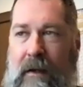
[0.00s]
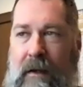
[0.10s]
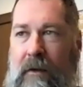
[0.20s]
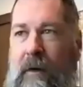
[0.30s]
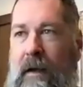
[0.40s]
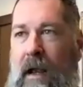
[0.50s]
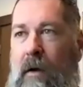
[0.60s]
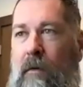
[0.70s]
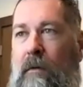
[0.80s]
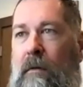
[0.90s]
right
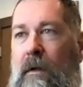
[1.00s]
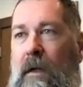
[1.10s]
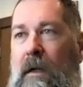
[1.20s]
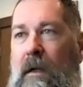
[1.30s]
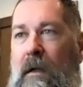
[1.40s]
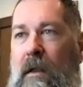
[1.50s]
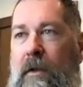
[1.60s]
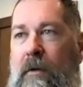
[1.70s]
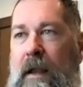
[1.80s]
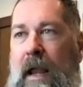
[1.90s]
now,
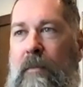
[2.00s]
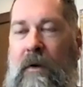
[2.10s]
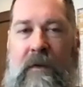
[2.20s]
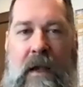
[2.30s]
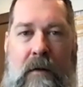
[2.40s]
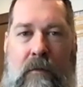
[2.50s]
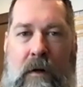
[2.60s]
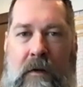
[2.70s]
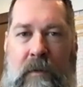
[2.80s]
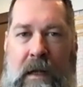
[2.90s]
38% were
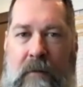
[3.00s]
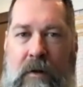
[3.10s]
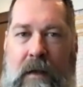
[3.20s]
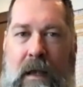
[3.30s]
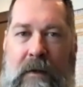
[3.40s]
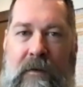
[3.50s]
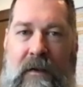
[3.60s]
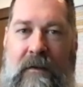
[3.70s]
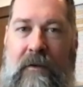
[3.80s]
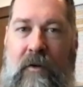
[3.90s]
explainable. That means
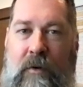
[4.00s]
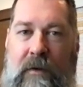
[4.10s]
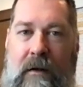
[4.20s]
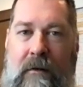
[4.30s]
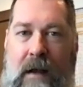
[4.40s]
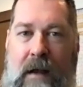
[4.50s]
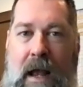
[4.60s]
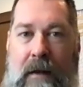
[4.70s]
62% are not.